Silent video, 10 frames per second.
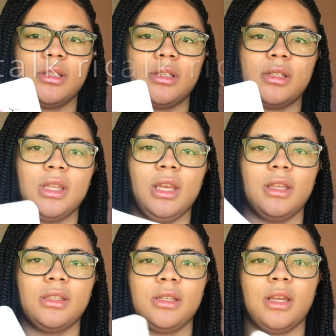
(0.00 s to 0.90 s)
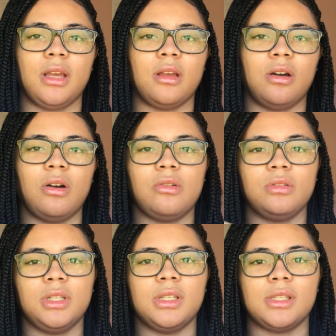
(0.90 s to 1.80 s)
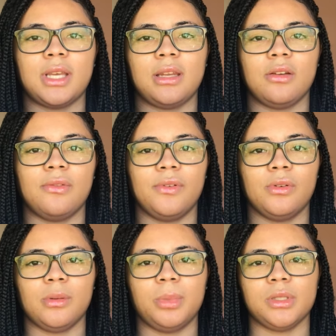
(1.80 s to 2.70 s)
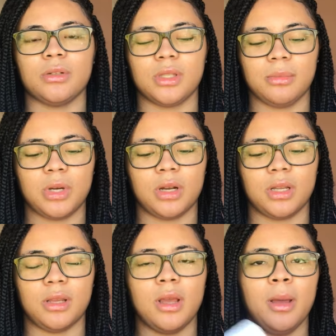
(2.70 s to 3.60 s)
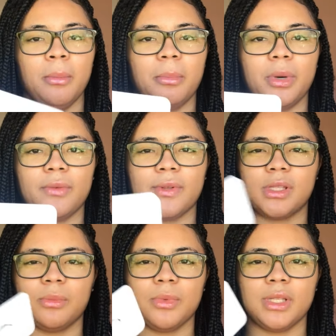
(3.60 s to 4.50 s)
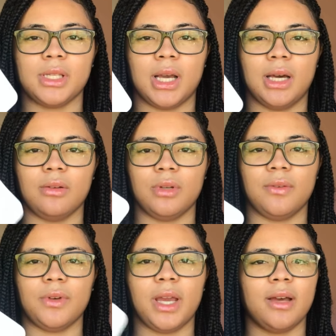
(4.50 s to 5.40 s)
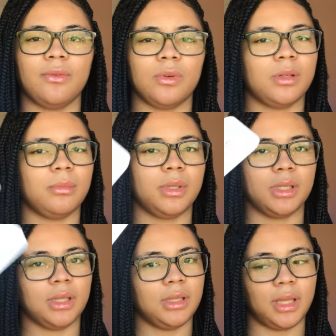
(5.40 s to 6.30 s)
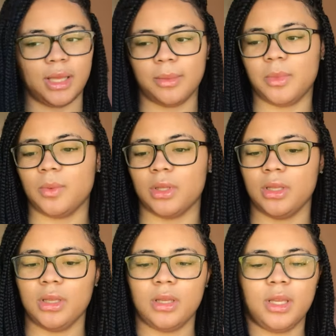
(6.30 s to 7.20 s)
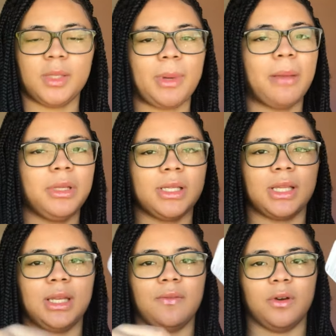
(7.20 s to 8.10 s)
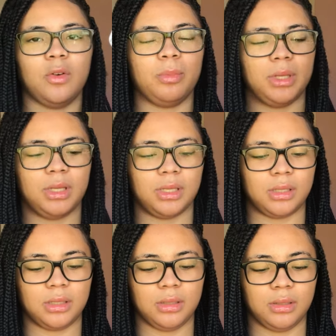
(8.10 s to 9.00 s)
stick into that hole in the side of your phone and put your SIM card in. But for some reason, I don't ever have one. But they gave me one. It's probably because I never opened this.